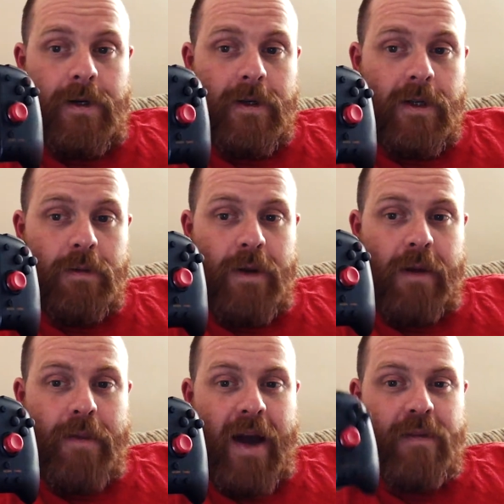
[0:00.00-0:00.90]
the
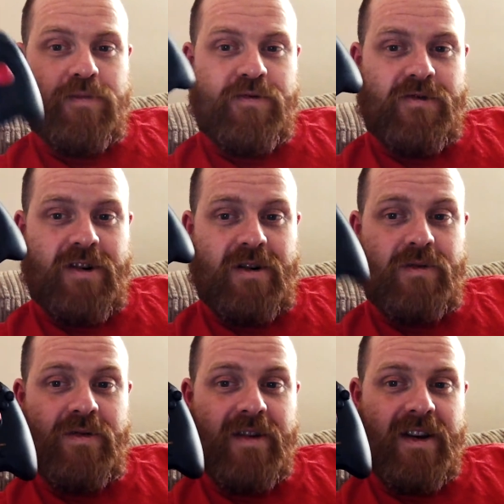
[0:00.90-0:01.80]
Split Pad
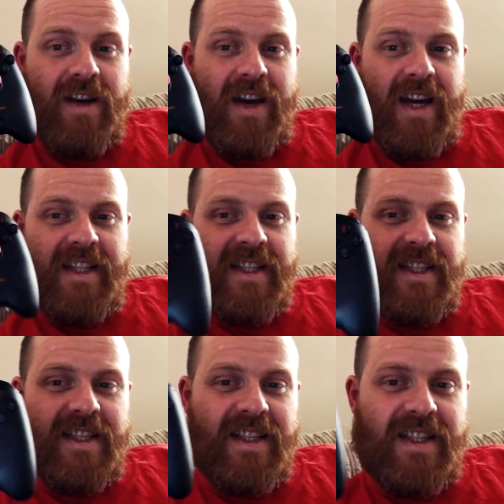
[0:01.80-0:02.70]
Pro.
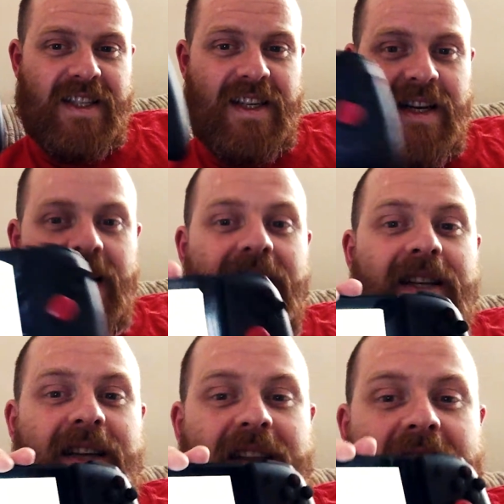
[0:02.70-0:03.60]
It's,
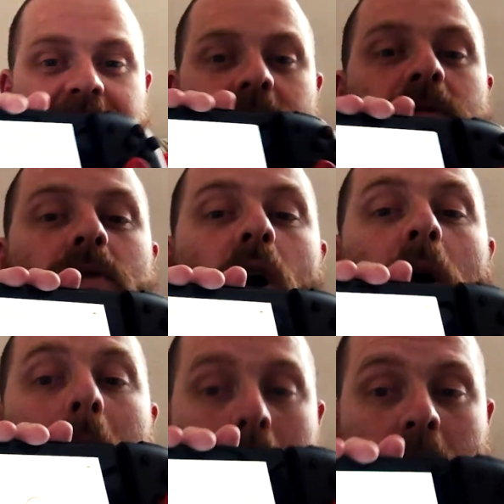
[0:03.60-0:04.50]
get that in
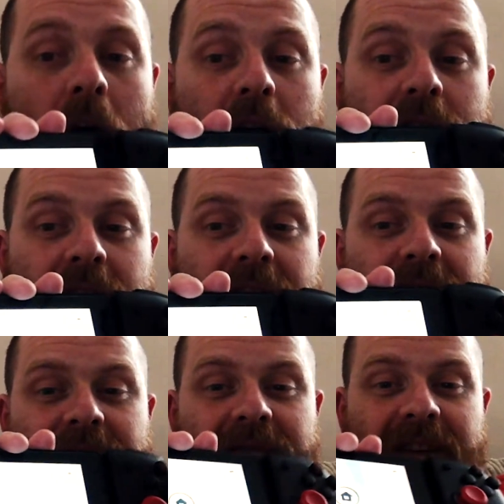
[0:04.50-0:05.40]
top, nasty.
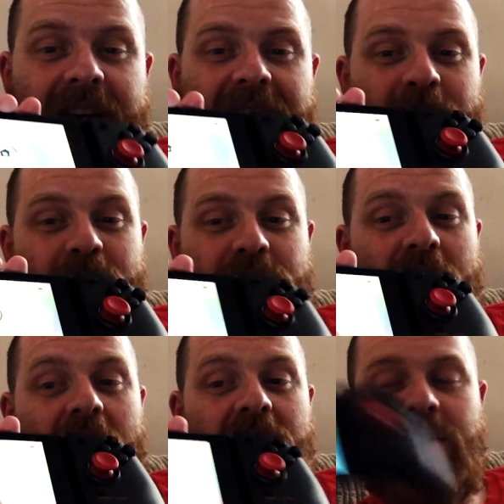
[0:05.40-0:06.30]
It looks
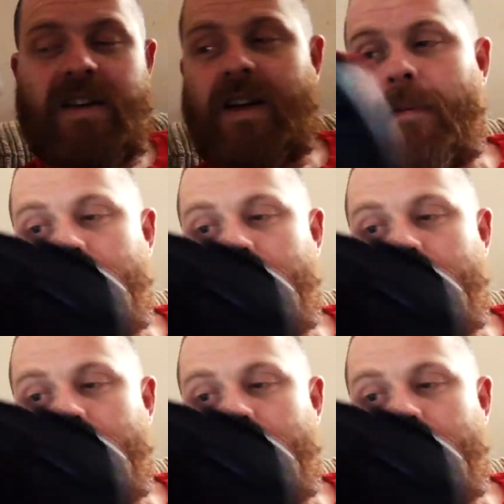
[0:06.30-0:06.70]
nasty.